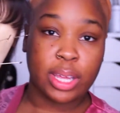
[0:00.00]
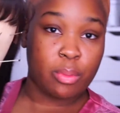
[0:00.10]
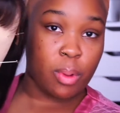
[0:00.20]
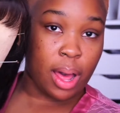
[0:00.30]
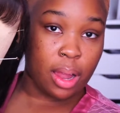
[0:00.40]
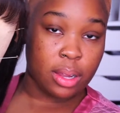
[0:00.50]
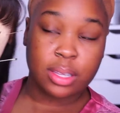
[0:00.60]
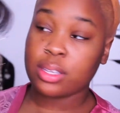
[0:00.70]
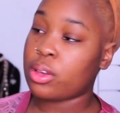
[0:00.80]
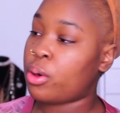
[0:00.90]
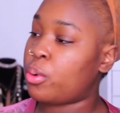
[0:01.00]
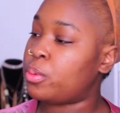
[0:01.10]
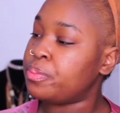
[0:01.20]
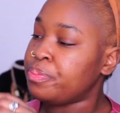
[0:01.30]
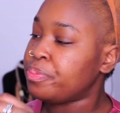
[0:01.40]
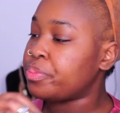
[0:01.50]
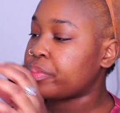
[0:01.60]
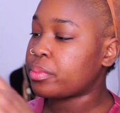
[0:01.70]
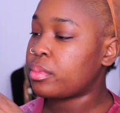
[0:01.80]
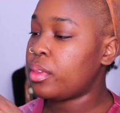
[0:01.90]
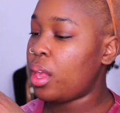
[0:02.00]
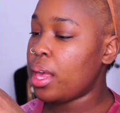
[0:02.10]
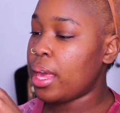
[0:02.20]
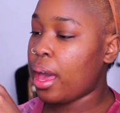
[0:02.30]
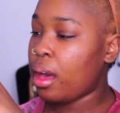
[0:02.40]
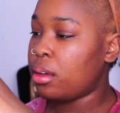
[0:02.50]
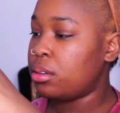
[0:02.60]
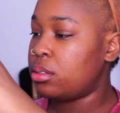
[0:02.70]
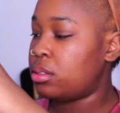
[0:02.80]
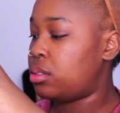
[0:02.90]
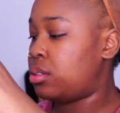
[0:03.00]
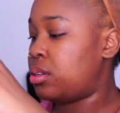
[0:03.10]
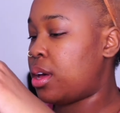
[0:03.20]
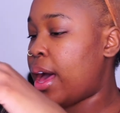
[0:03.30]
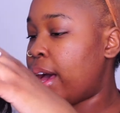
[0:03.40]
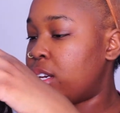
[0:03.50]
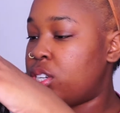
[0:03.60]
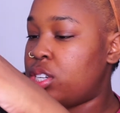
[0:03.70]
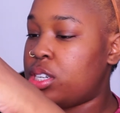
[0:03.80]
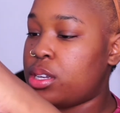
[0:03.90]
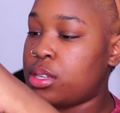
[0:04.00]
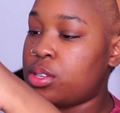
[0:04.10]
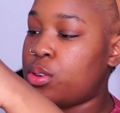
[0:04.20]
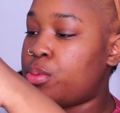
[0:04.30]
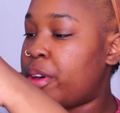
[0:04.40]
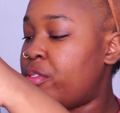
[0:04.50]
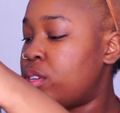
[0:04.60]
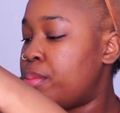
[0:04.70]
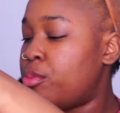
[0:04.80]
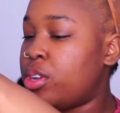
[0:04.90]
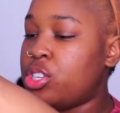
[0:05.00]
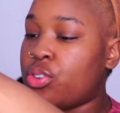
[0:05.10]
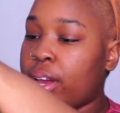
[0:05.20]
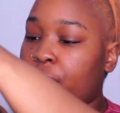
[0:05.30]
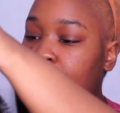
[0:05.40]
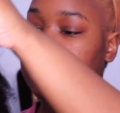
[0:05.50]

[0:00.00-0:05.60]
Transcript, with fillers: well. So yeah, actually, so my first time really trying out this